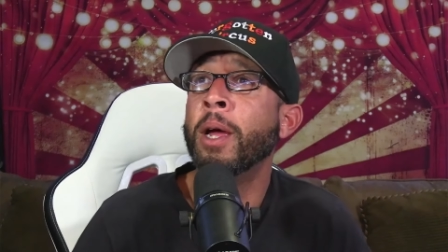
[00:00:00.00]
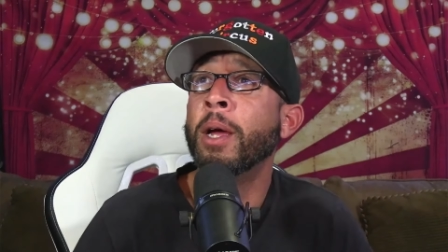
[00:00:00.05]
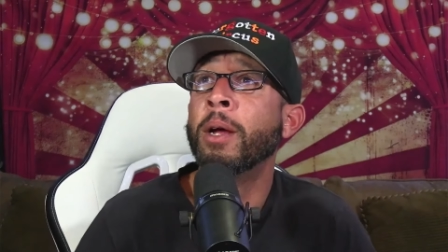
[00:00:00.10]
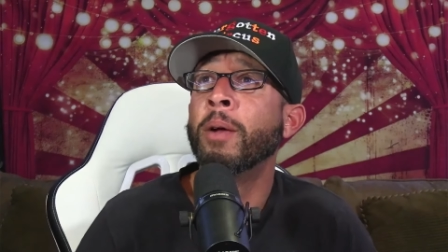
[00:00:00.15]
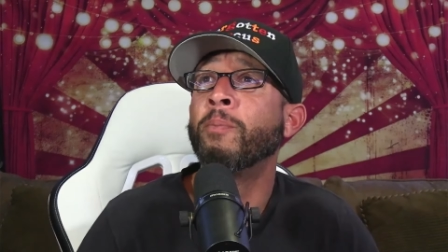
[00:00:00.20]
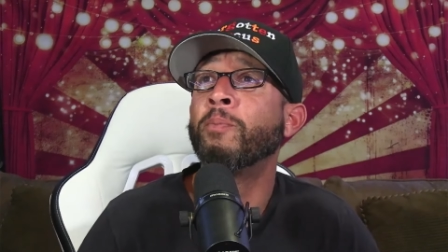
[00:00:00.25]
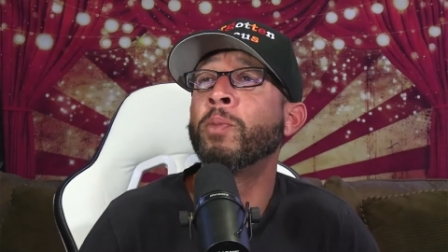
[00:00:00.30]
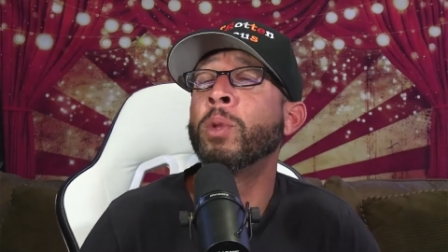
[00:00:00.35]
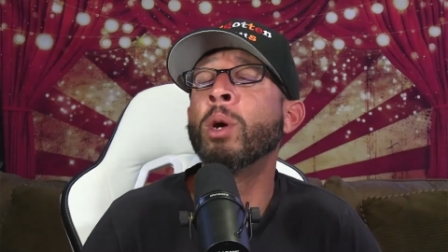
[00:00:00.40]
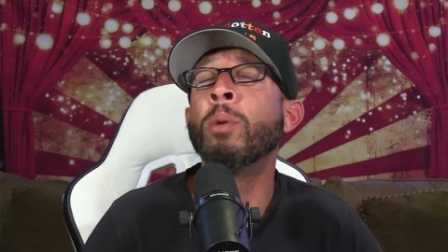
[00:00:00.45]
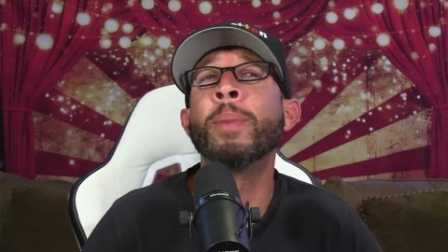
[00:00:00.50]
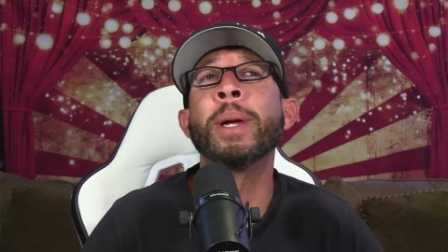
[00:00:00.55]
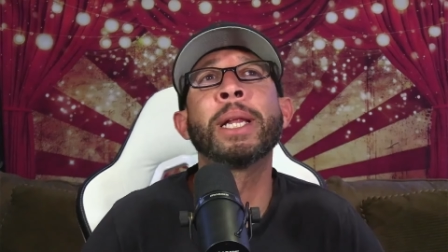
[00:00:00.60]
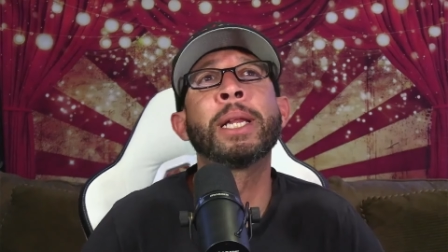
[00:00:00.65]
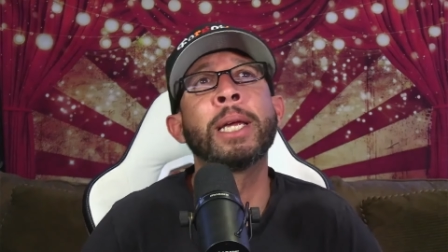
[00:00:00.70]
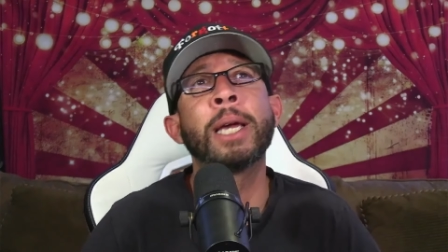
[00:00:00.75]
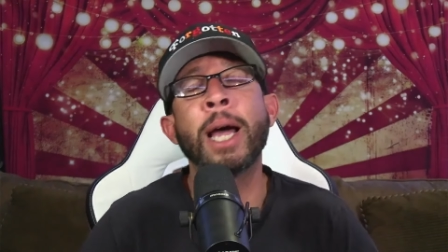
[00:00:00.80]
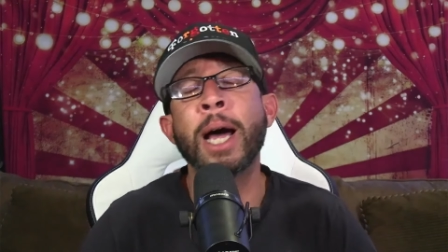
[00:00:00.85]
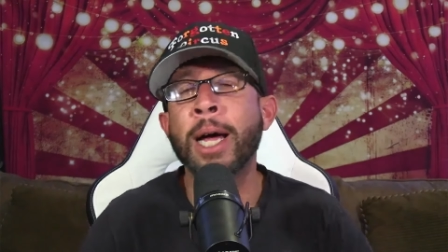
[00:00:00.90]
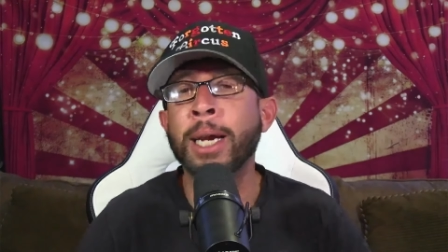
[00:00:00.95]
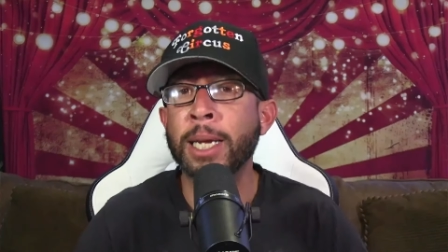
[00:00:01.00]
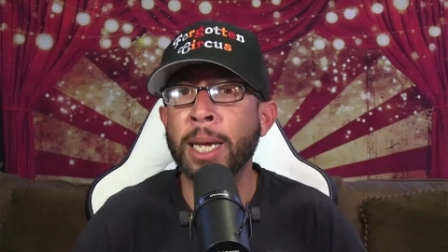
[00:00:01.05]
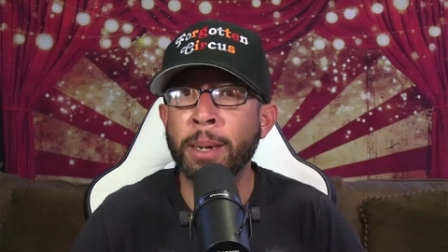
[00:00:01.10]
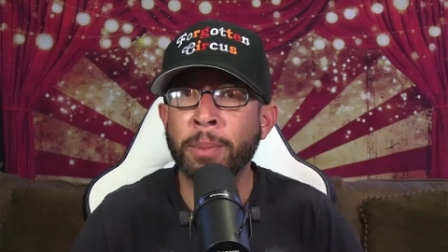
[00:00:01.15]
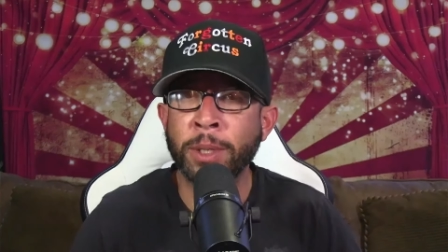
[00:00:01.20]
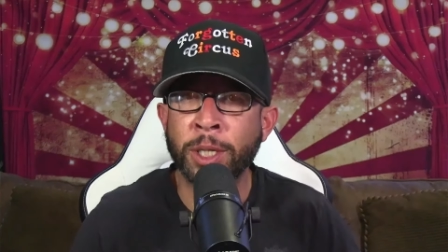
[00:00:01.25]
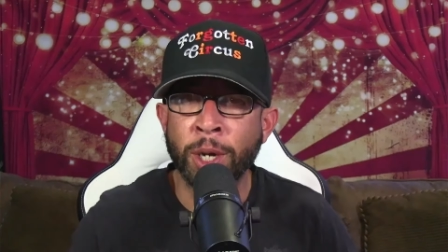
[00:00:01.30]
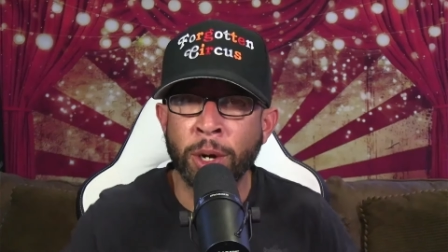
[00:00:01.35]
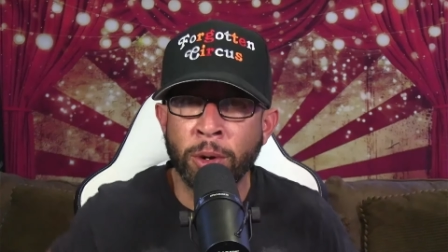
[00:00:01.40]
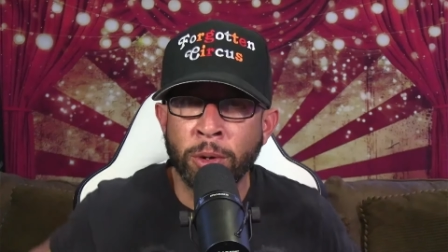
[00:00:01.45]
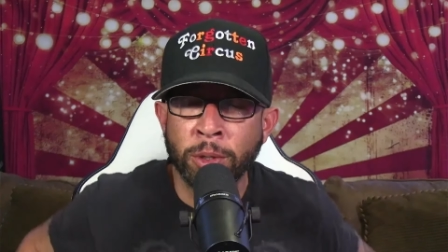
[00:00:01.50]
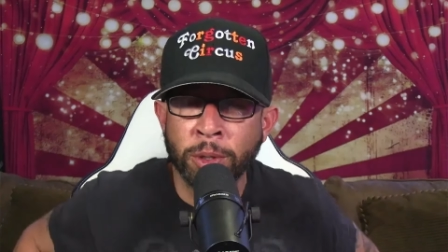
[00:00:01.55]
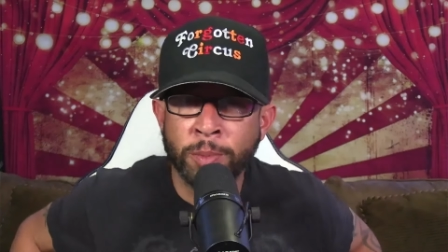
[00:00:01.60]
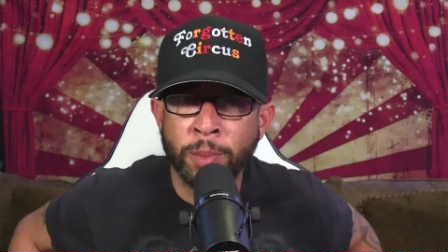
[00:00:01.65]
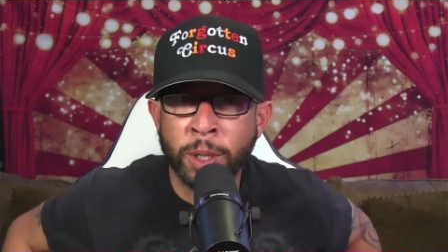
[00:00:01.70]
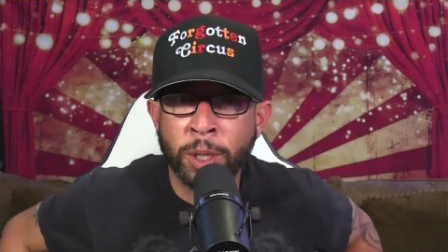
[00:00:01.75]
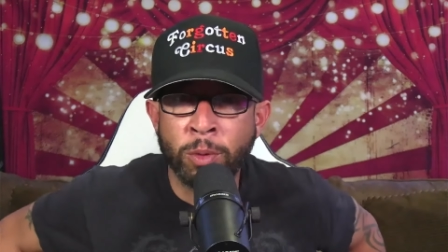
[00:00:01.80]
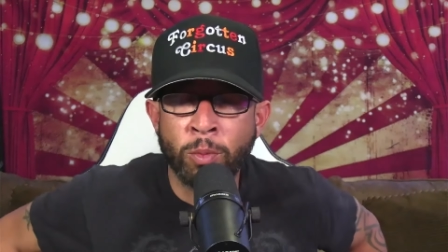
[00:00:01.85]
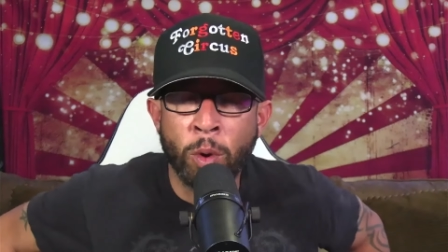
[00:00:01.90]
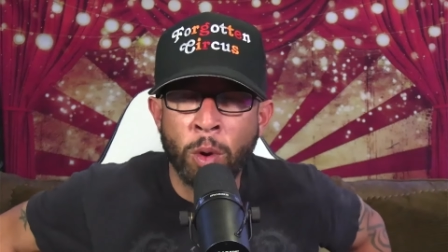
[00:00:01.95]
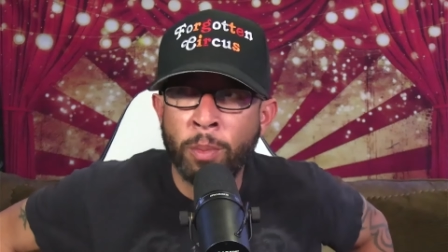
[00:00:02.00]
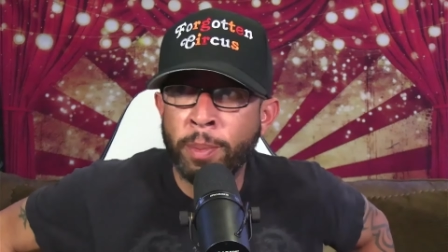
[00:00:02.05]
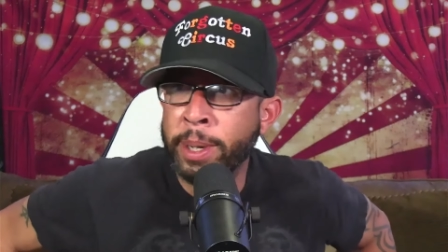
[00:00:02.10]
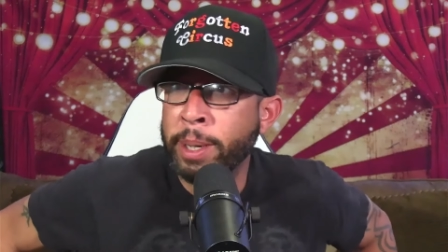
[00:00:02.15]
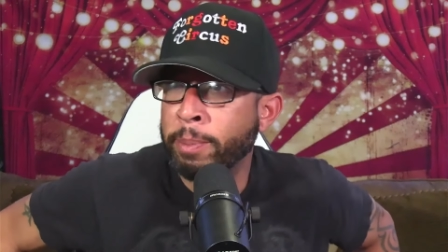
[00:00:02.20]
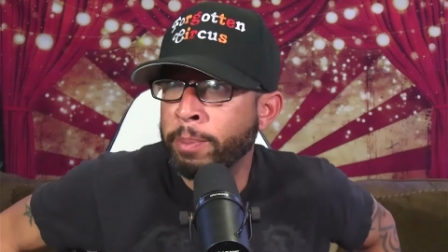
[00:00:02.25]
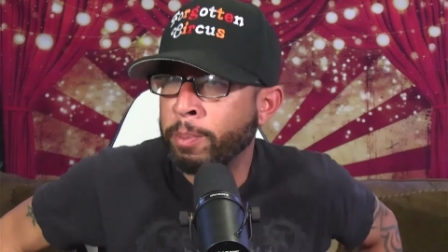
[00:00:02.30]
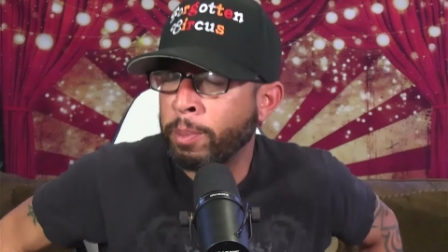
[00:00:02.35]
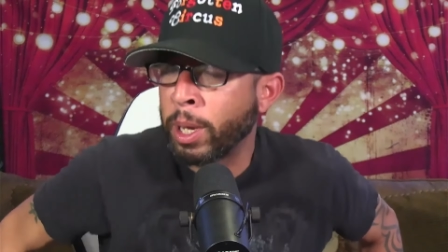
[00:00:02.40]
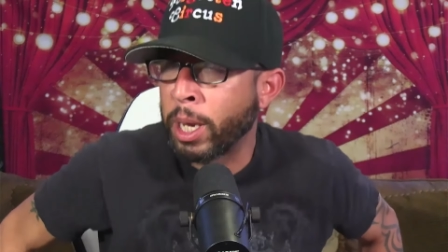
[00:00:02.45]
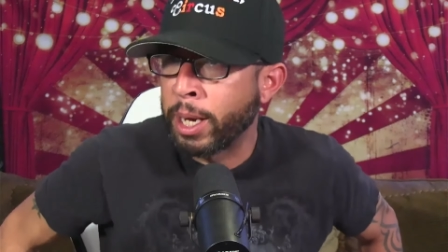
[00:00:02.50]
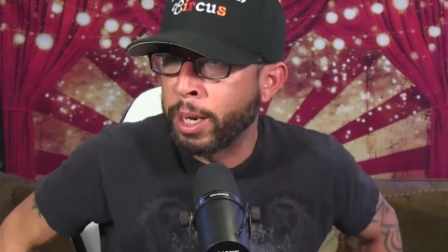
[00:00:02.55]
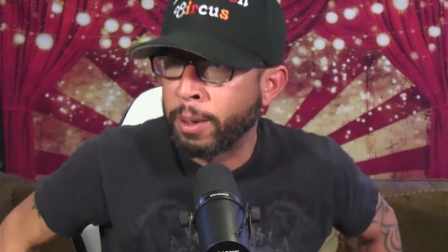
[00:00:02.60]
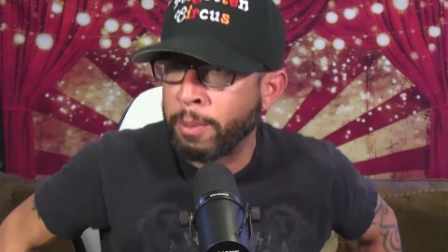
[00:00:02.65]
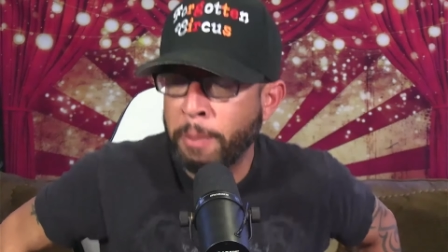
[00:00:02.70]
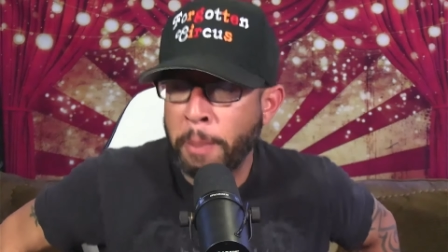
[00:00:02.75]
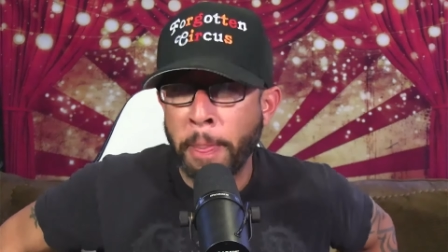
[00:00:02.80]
You'll make the goddamn Eternals, but you won't be Blade.